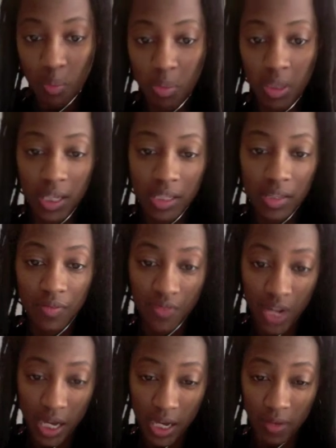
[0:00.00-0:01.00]

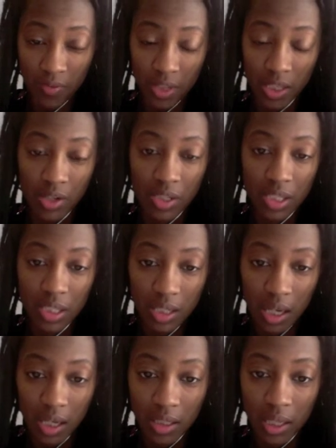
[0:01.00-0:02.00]
+5, and they're
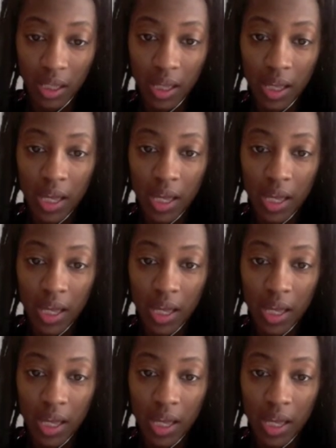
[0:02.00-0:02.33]
systolic,